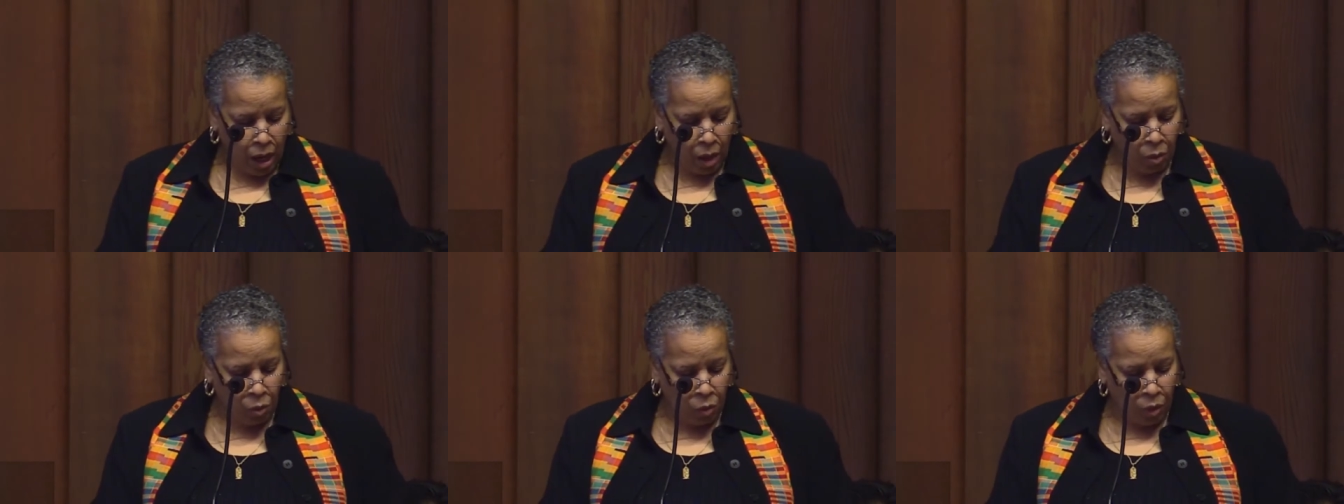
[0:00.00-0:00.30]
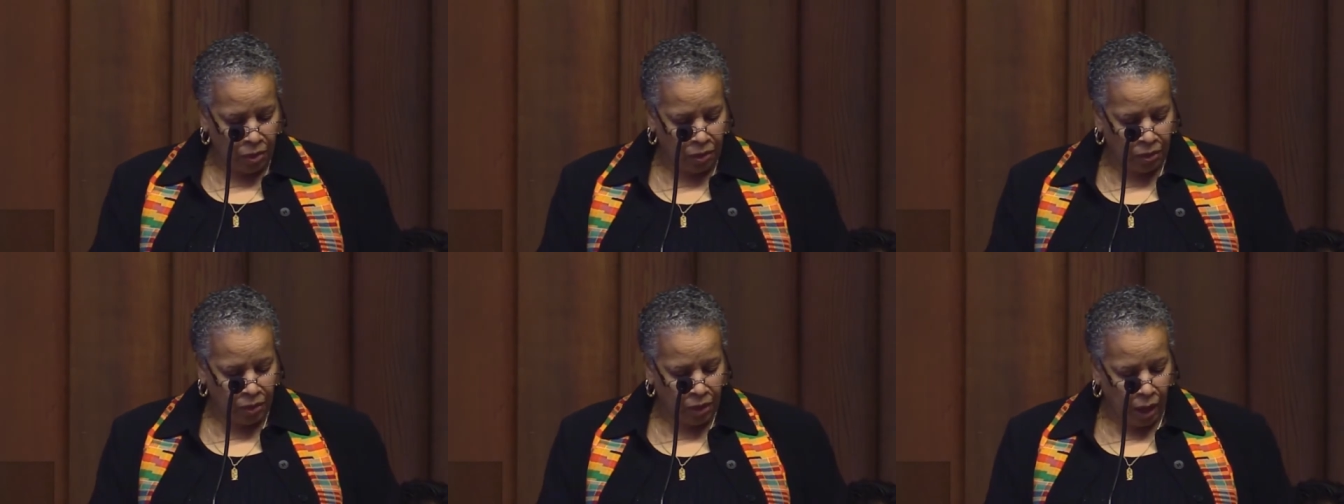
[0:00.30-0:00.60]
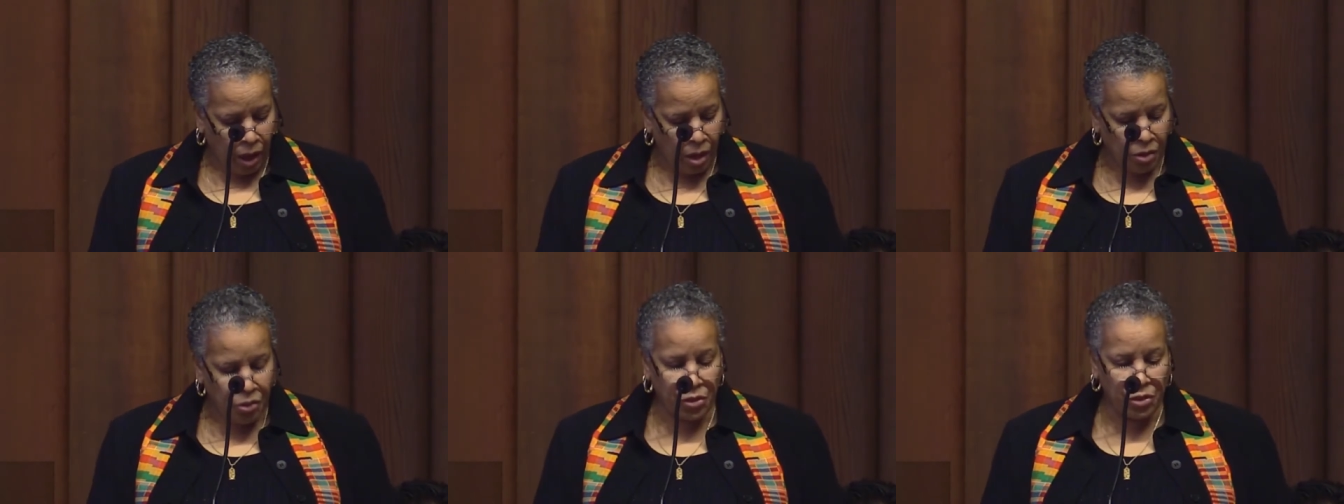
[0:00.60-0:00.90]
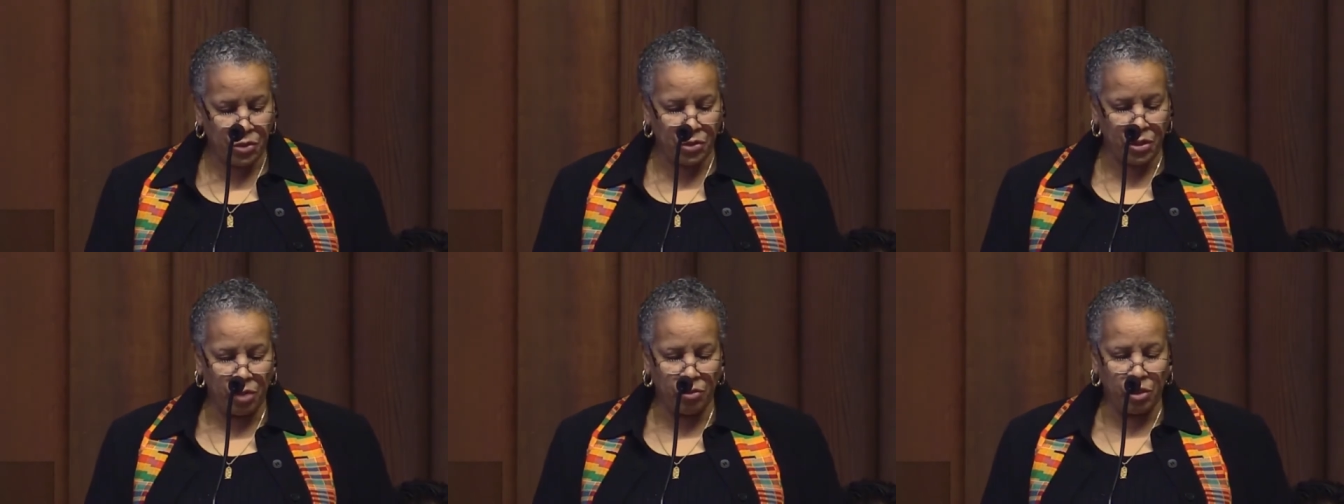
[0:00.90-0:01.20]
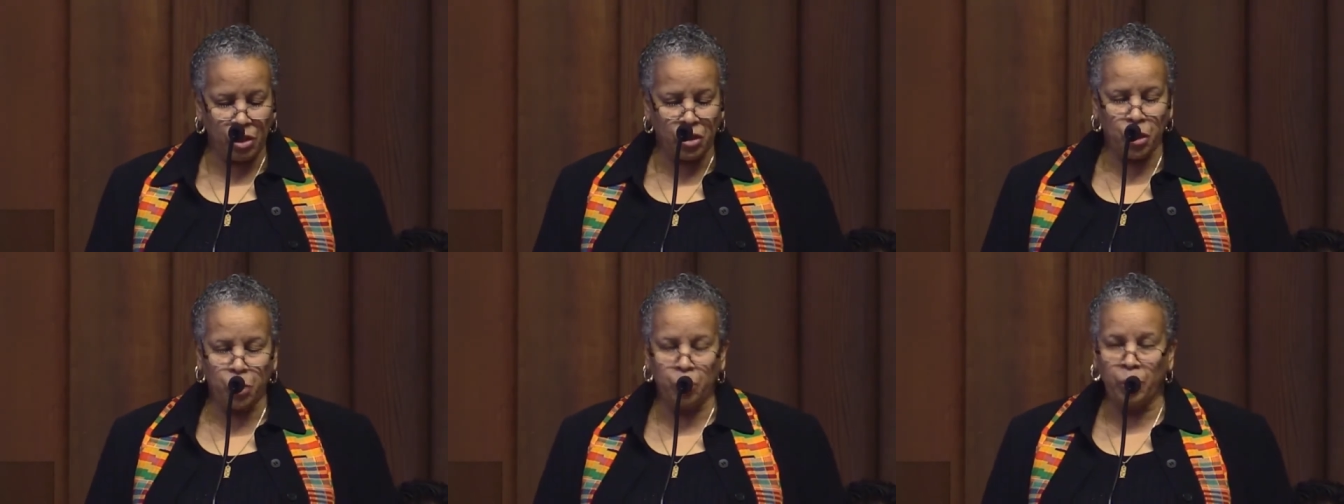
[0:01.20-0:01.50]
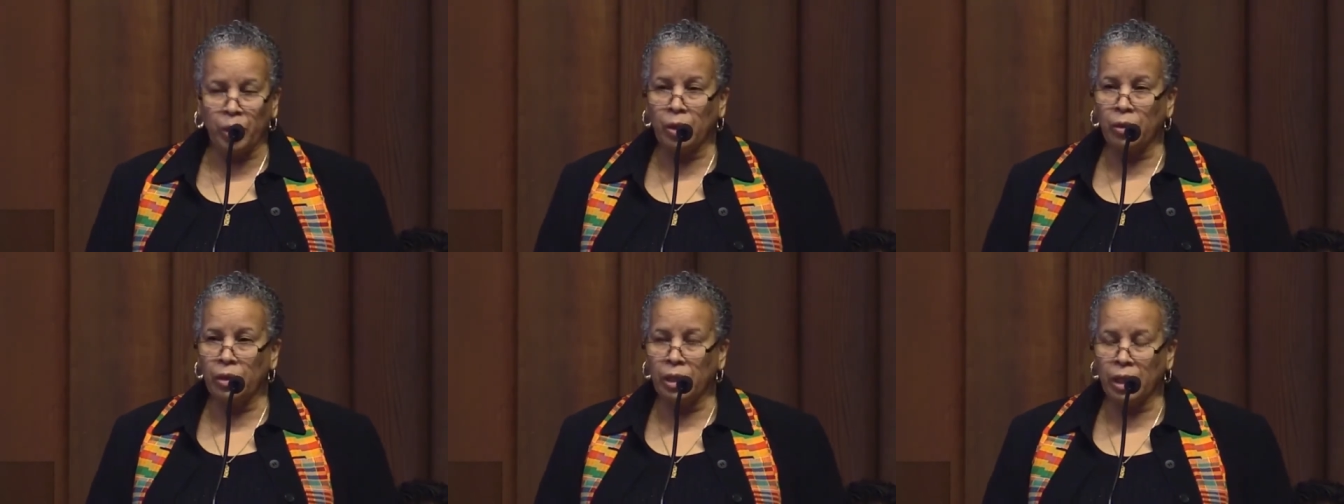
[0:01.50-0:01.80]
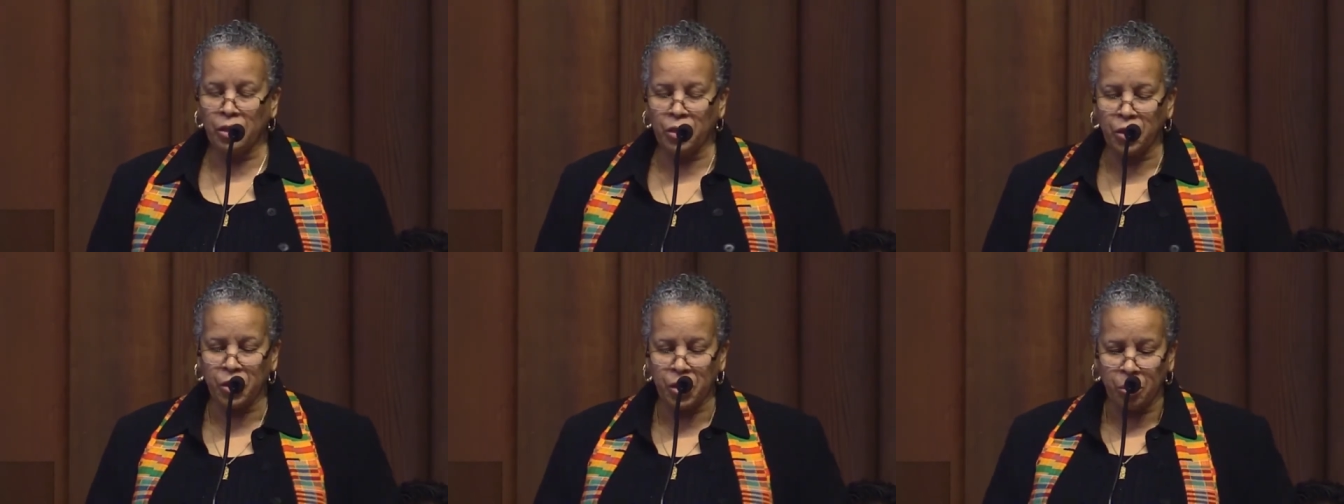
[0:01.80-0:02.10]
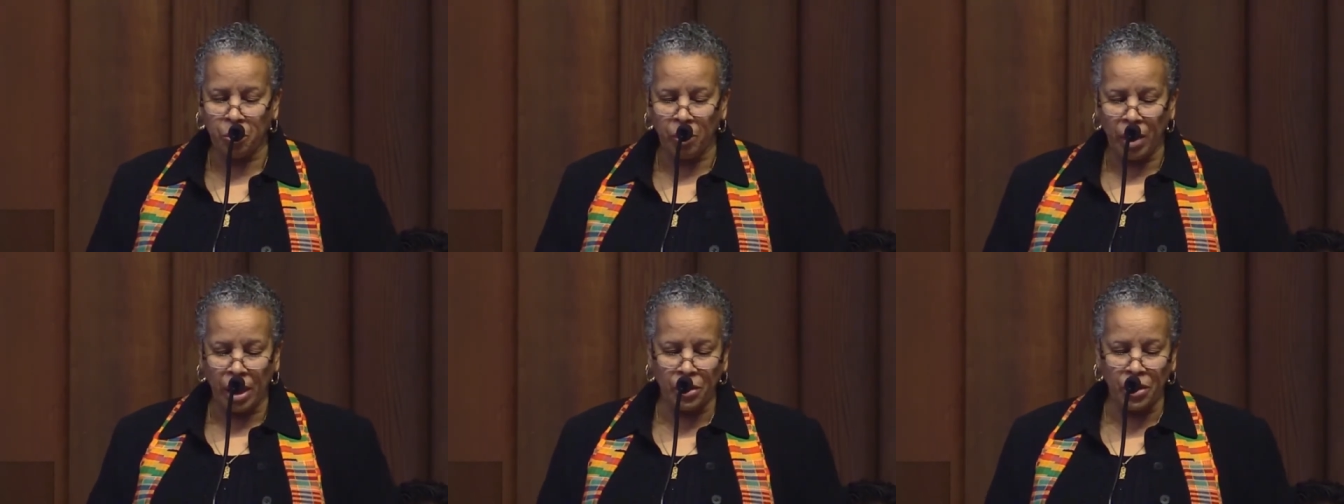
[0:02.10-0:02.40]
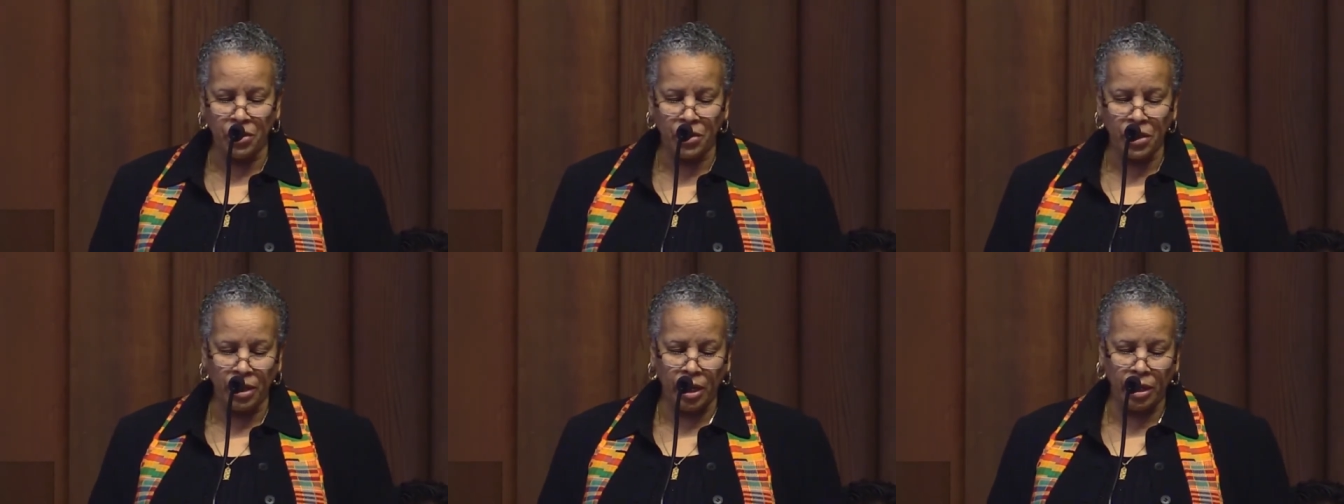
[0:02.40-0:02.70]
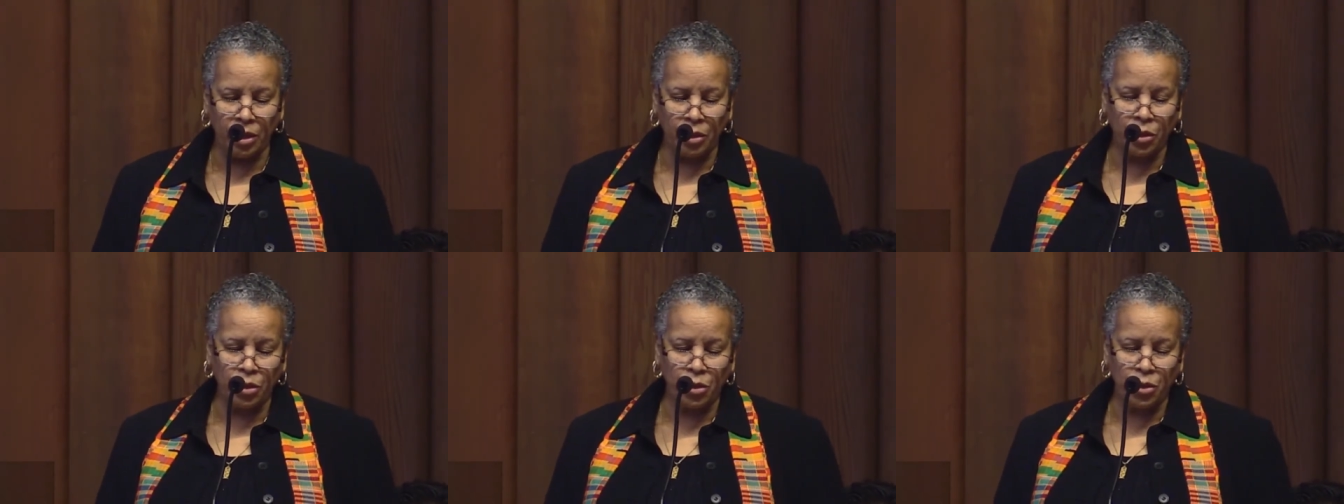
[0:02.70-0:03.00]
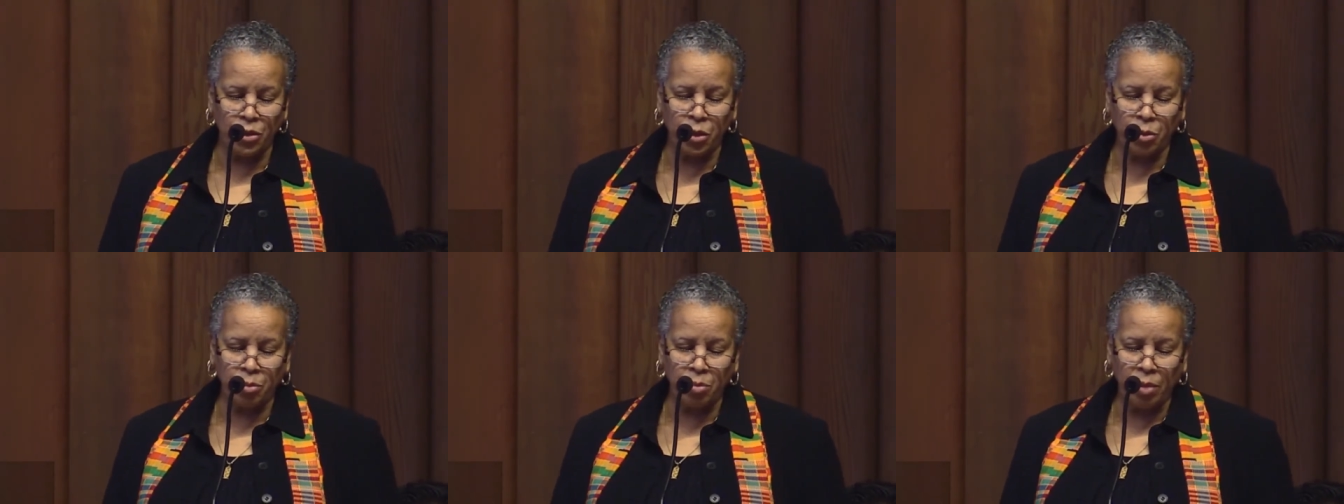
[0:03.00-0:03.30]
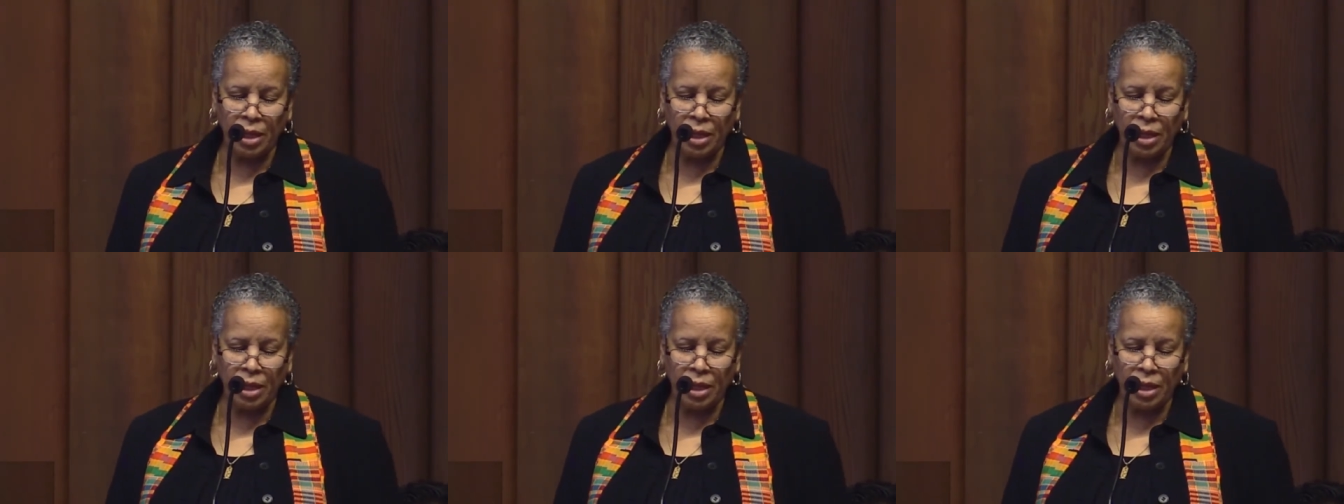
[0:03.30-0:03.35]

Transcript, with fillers: And with thousands of experienced meditators